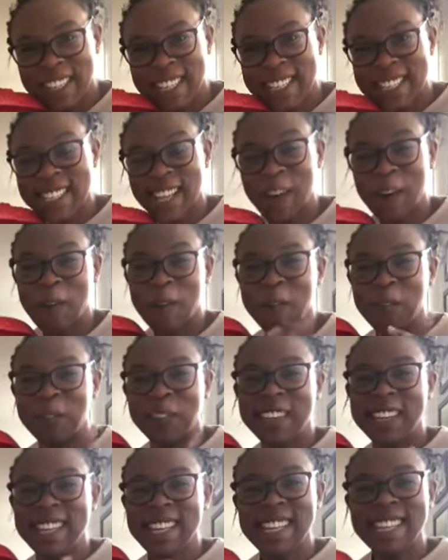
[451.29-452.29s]
So
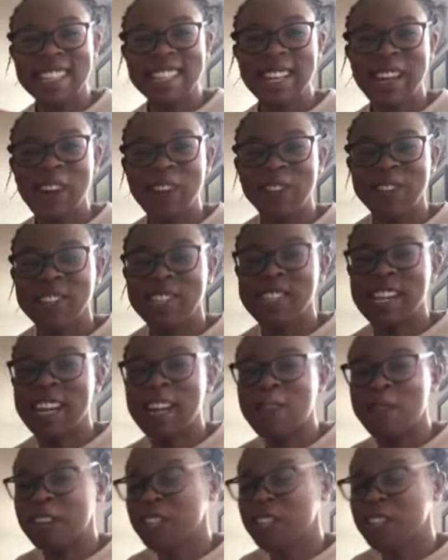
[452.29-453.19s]
please go and check my